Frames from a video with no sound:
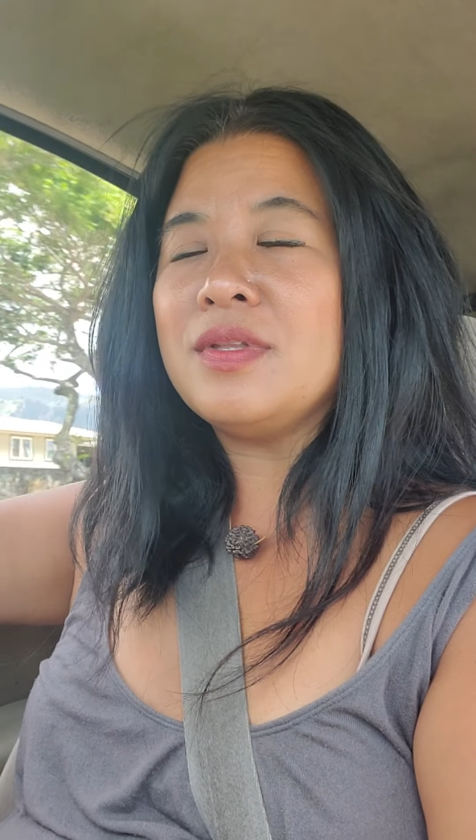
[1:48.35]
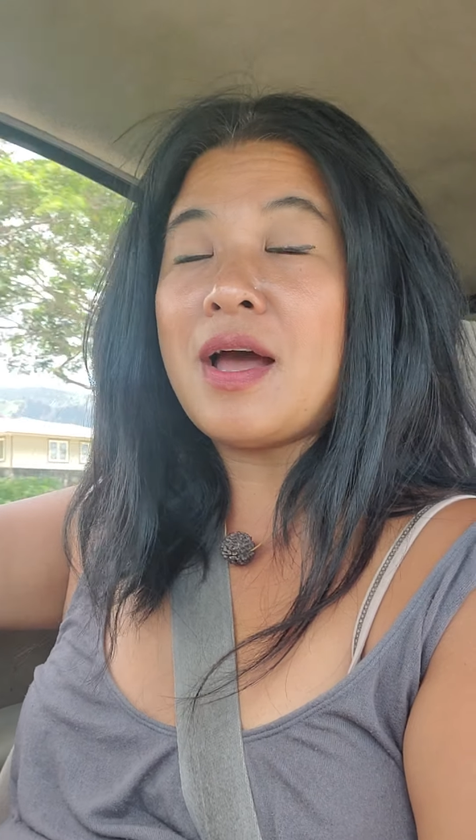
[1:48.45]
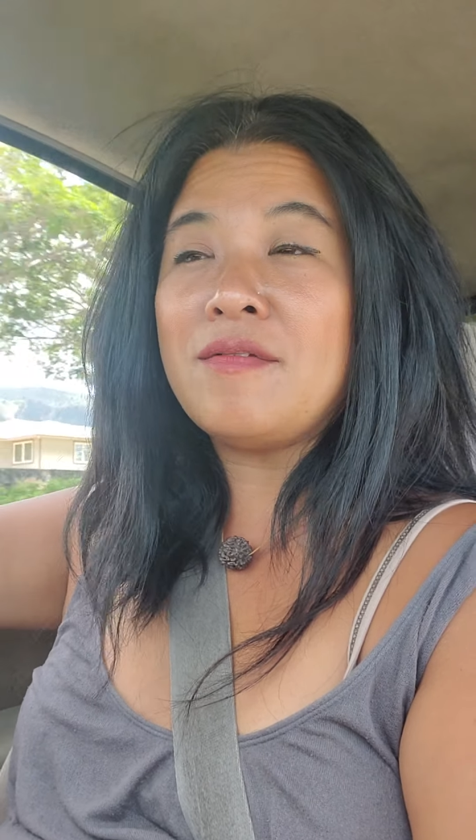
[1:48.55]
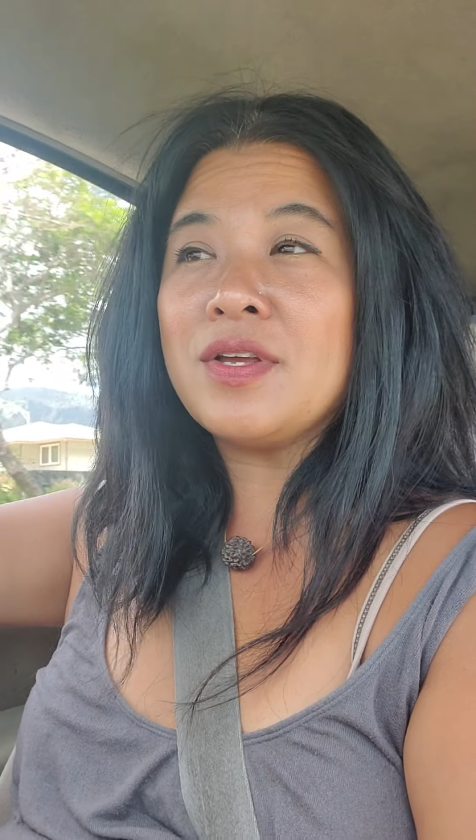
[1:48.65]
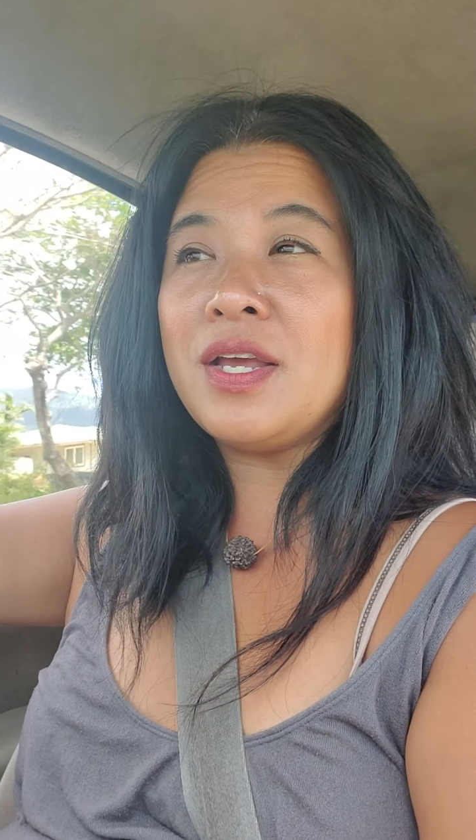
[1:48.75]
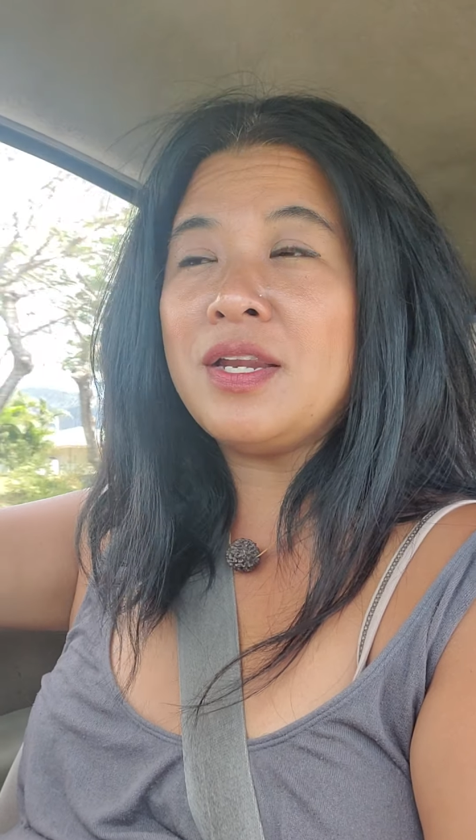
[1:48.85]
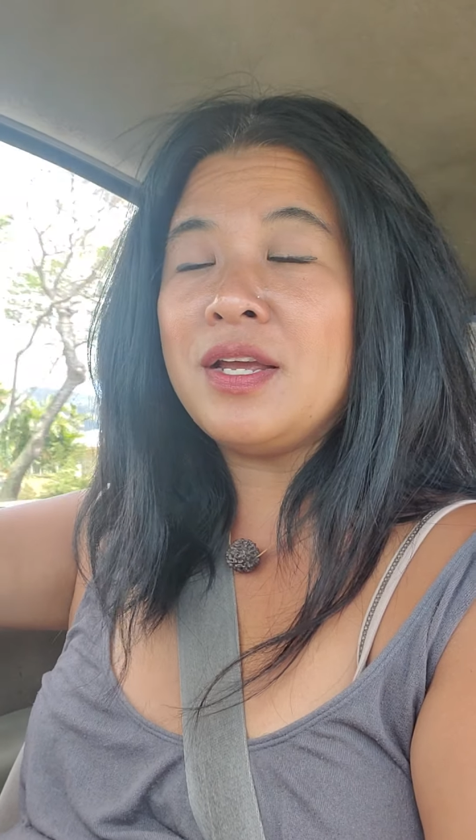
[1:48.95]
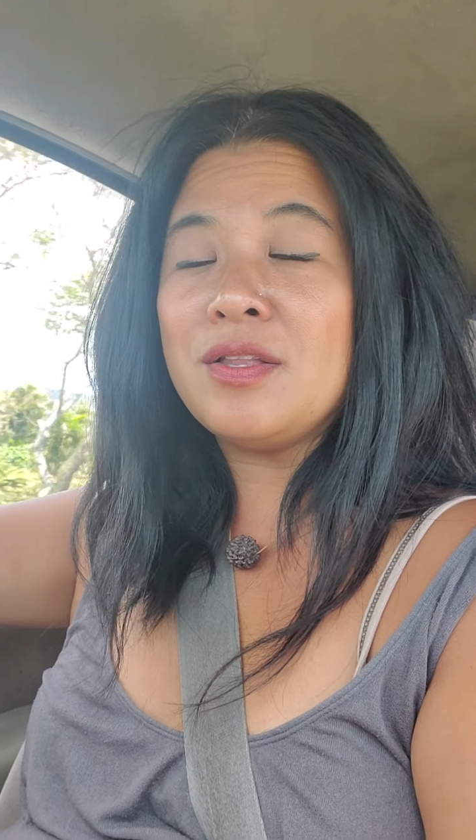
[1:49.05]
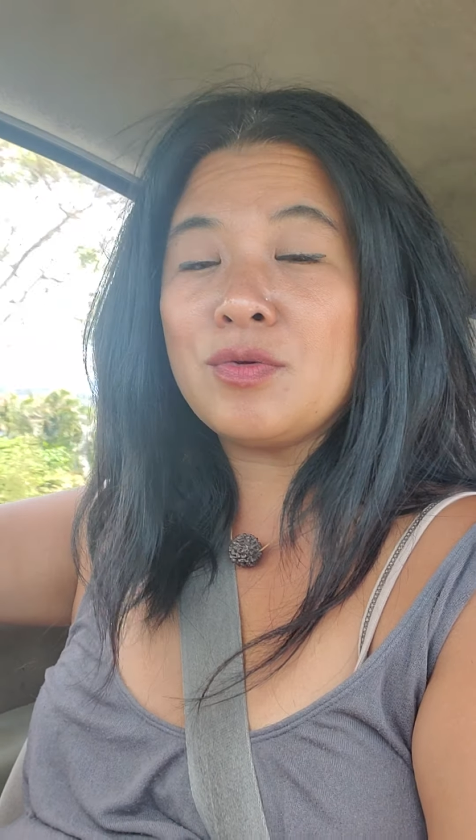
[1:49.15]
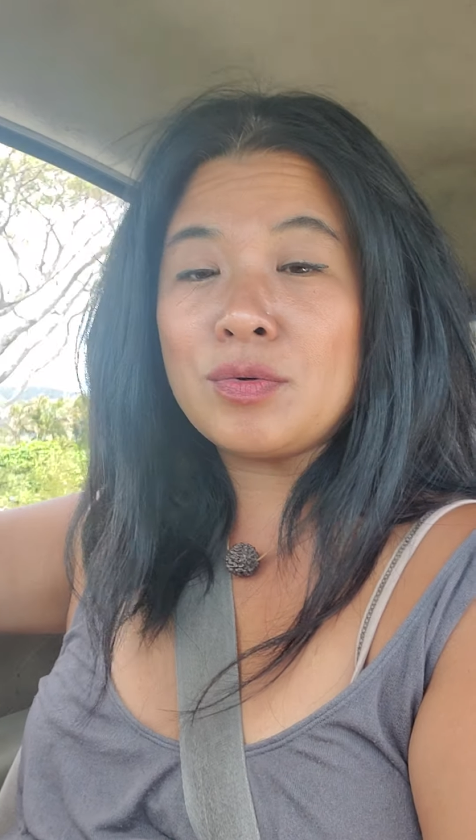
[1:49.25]

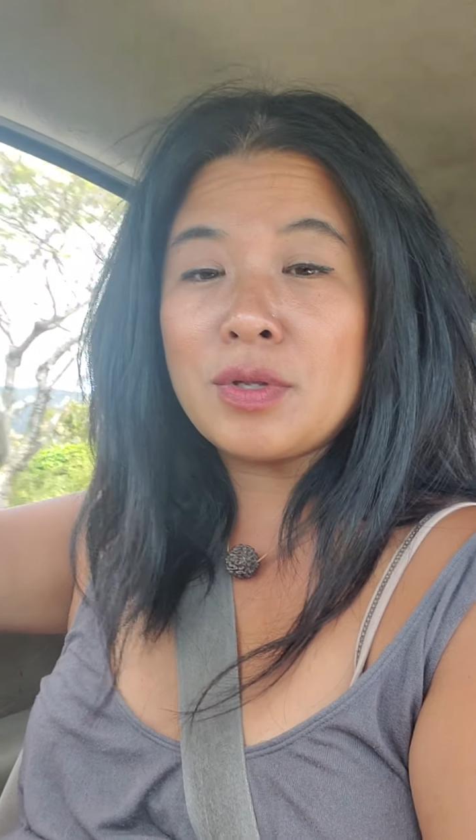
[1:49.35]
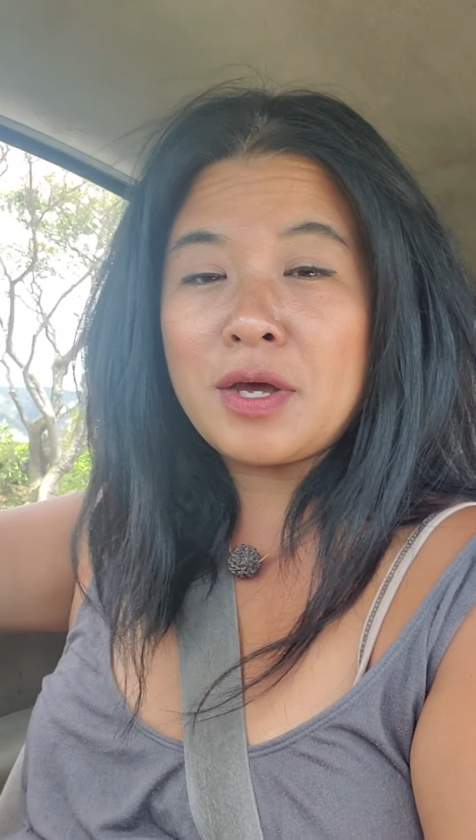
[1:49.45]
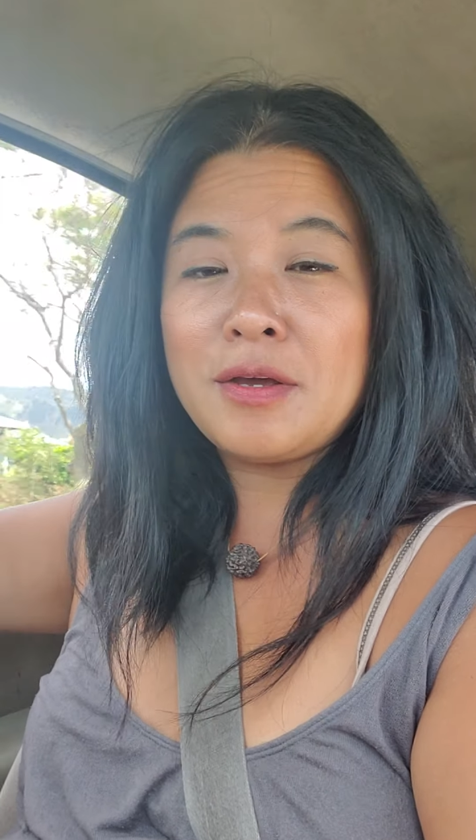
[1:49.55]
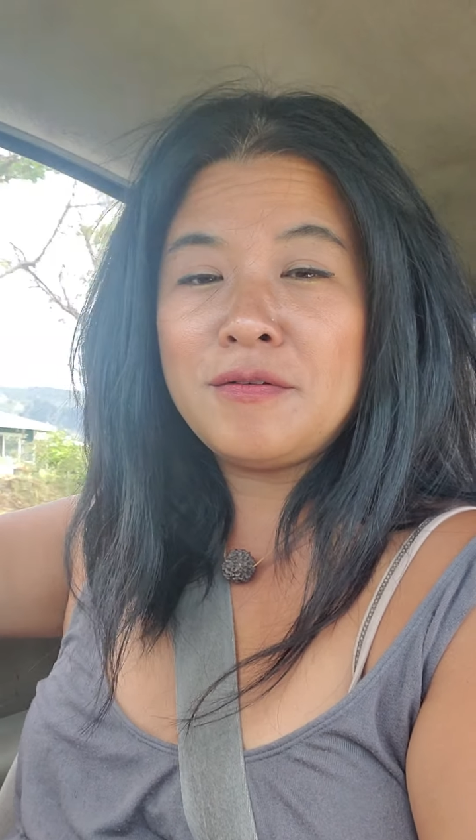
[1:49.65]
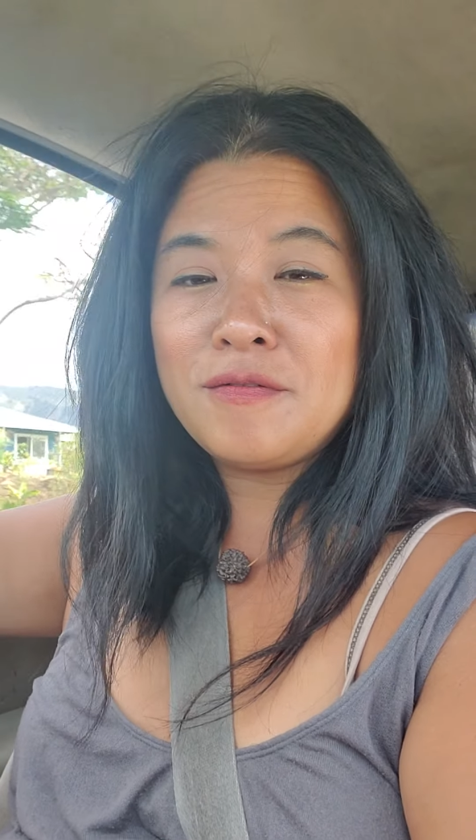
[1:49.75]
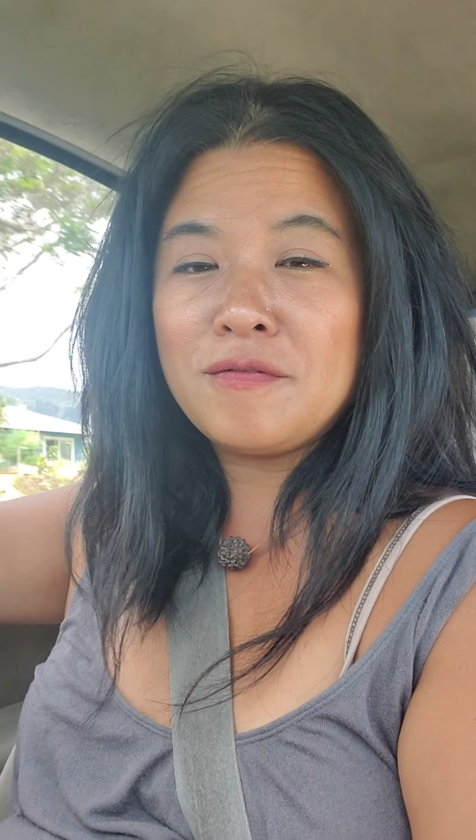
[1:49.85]
navigating through life,